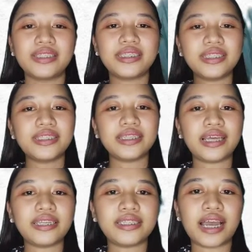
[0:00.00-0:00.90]
Since the
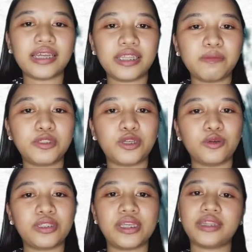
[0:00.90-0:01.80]
test item
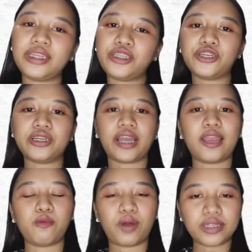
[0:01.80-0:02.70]
shows that Teacher
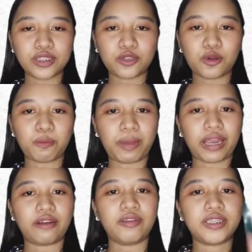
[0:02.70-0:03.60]
K wants to
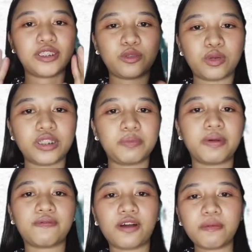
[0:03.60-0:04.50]
compare his students'
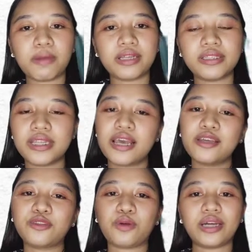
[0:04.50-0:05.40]
performance
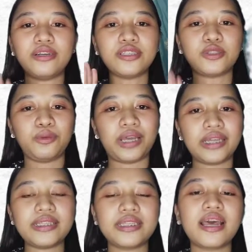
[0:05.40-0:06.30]
to other
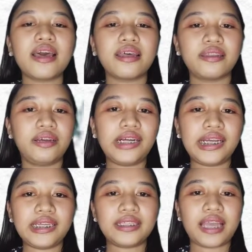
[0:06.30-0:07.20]
students, there
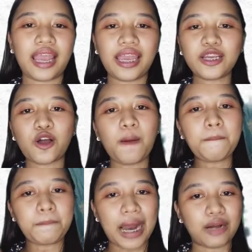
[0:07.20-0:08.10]
is a
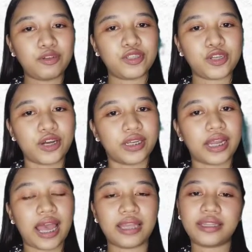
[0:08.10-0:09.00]

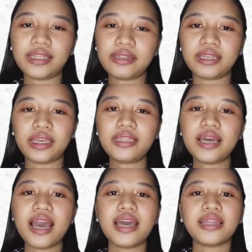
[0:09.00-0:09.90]
comparison. And indeed,
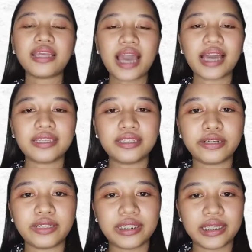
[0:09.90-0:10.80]
the
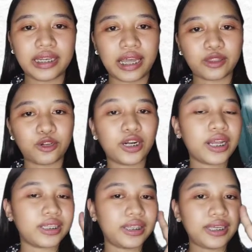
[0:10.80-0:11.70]
answer is in
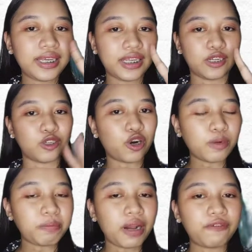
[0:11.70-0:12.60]
letter D,
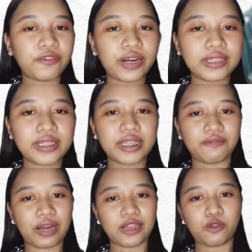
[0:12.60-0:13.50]
norm referenced
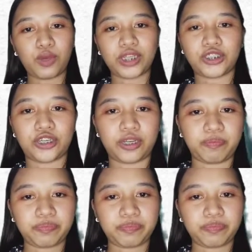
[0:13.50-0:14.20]
evaluation.